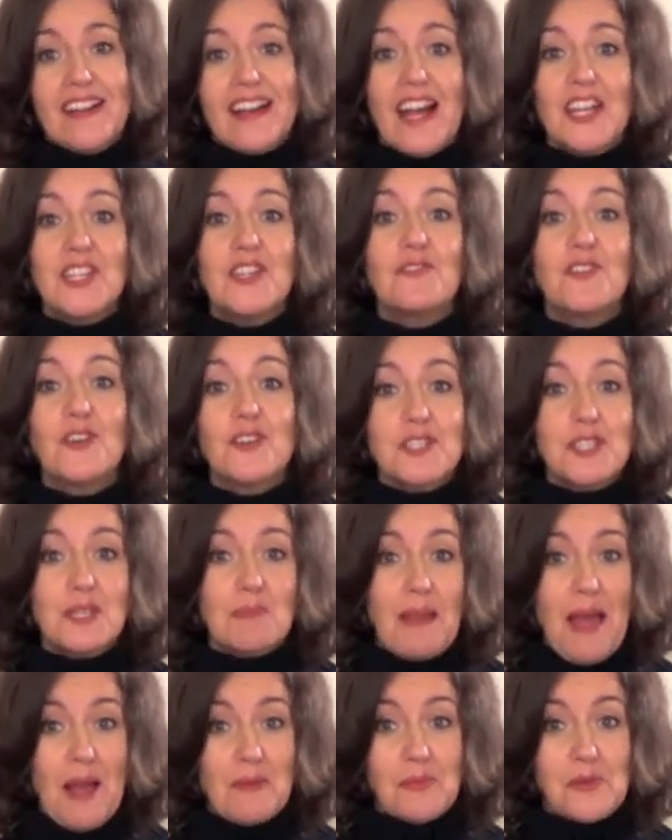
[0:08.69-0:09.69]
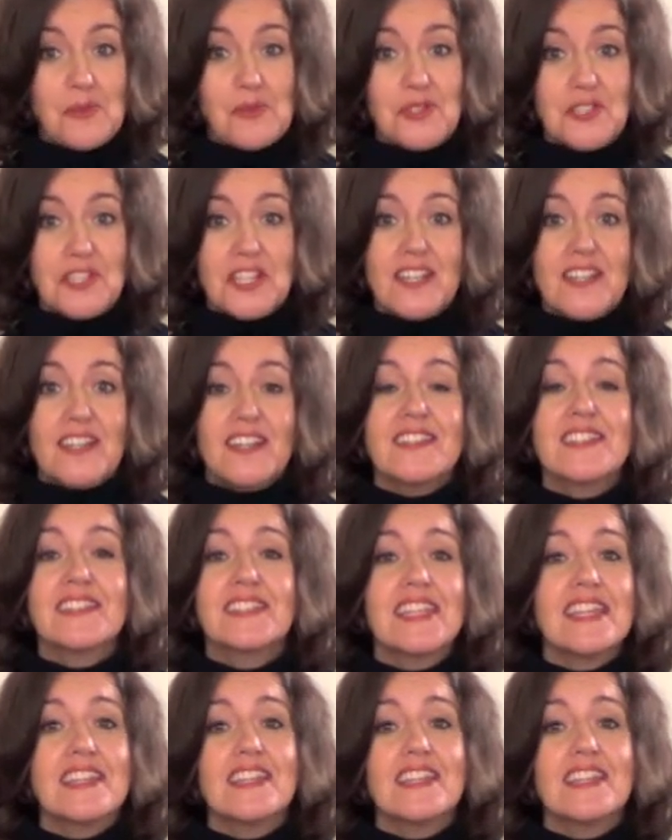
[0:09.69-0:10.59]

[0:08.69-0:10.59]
and you've looked at the blackboard and see